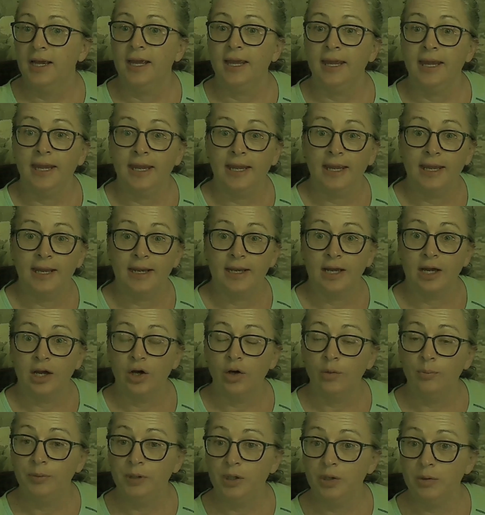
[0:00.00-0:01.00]
And I
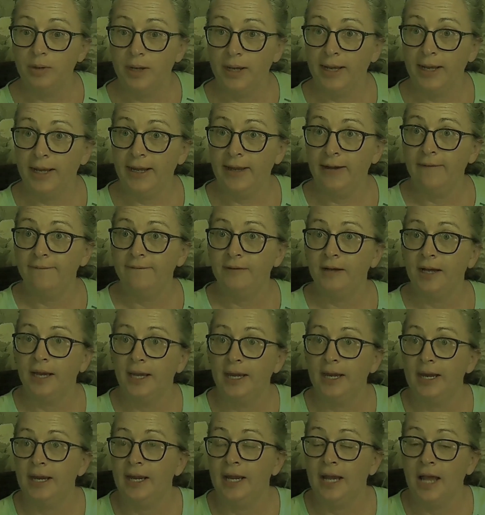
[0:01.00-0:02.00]
hope you have
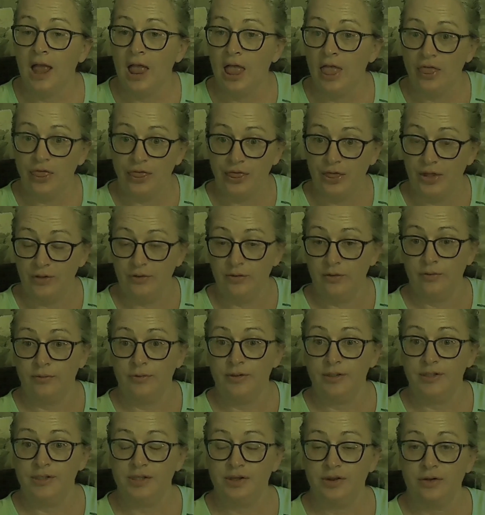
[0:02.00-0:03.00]
a
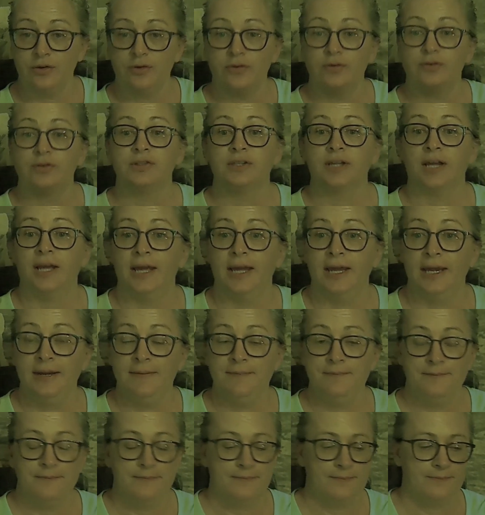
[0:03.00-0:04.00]
thunderous Thursday
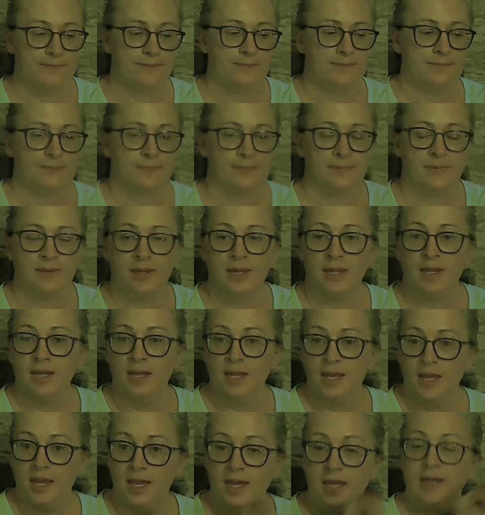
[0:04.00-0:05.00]

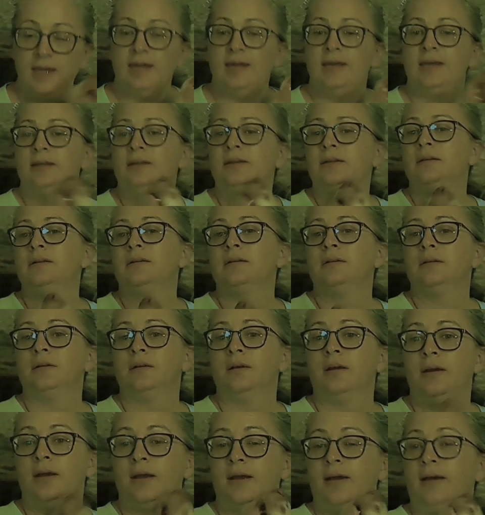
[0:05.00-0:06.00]
and
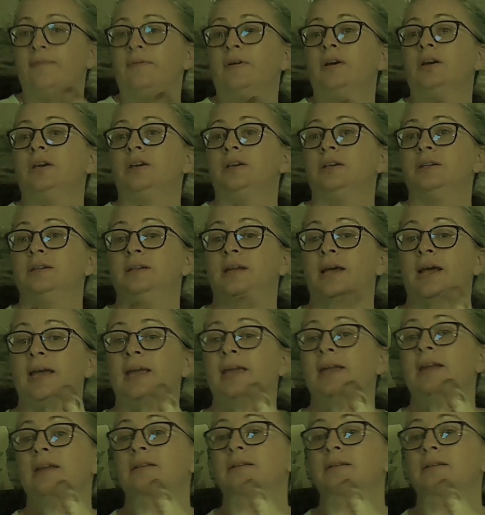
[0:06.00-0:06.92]
have a good day